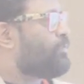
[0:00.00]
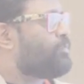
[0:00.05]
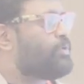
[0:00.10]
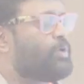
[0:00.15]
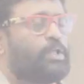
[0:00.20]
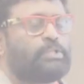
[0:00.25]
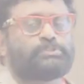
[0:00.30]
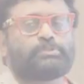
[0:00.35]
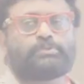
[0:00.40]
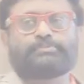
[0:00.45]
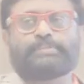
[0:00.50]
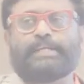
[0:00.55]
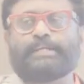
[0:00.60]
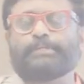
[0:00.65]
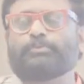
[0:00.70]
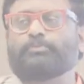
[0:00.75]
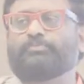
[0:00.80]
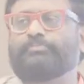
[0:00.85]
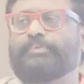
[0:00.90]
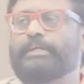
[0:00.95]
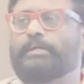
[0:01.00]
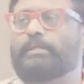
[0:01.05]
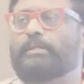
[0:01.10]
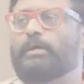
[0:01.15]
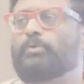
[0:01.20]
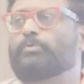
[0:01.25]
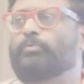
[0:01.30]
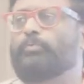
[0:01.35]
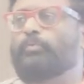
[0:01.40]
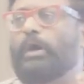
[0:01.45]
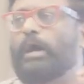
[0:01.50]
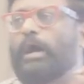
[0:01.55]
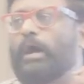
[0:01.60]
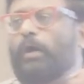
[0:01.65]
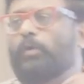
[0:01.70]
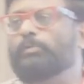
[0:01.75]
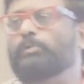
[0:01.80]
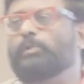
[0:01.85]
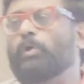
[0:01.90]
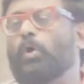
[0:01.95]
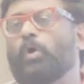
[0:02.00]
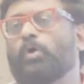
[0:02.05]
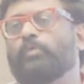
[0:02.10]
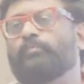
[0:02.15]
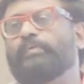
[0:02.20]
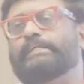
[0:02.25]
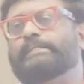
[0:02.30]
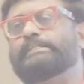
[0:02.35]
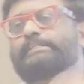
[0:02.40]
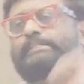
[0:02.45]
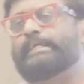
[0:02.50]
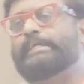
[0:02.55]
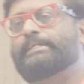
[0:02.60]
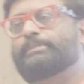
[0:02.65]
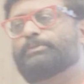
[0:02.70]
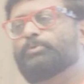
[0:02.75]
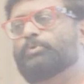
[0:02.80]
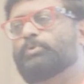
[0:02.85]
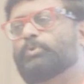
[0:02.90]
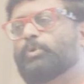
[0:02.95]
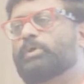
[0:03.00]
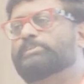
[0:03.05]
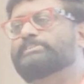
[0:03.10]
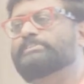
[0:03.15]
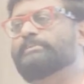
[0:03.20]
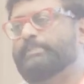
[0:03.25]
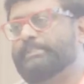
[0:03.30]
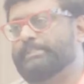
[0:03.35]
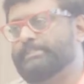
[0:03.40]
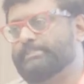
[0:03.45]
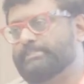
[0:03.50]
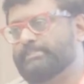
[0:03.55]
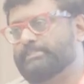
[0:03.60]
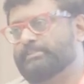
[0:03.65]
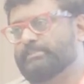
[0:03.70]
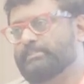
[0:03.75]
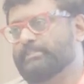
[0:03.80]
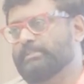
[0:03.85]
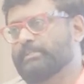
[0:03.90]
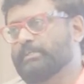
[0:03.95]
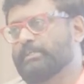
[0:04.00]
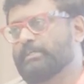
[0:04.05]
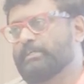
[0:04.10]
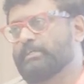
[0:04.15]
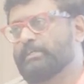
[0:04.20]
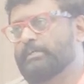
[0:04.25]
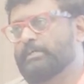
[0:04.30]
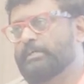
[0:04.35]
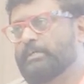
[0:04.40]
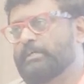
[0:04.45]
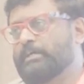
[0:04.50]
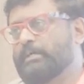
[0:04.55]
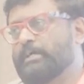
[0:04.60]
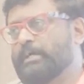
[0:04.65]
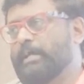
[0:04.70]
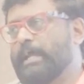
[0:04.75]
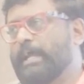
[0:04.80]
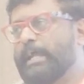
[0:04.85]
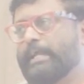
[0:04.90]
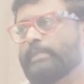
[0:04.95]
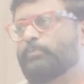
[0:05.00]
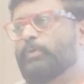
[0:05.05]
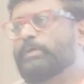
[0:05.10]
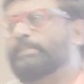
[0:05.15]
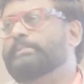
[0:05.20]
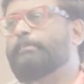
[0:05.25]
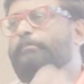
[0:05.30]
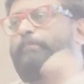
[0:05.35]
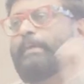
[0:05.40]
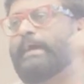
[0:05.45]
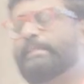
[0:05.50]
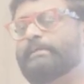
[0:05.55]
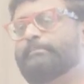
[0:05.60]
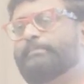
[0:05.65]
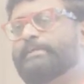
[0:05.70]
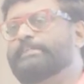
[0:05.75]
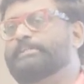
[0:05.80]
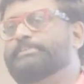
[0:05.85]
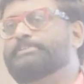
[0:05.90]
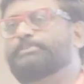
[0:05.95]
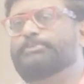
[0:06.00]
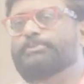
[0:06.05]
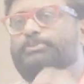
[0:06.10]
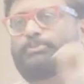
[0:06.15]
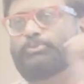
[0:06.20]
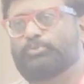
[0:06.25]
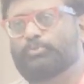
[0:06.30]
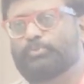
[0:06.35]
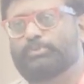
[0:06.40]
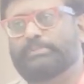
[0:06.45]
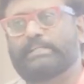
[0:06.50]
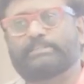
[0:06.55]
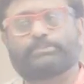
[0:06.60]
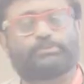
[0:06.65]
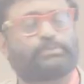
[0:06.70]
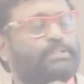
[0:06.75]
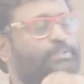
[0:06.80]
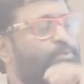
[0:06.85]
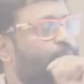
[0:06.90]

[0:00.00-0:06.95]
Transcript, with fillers: We also try to figure out how long will it take to cross the bridge and what are the parameters you need to do that so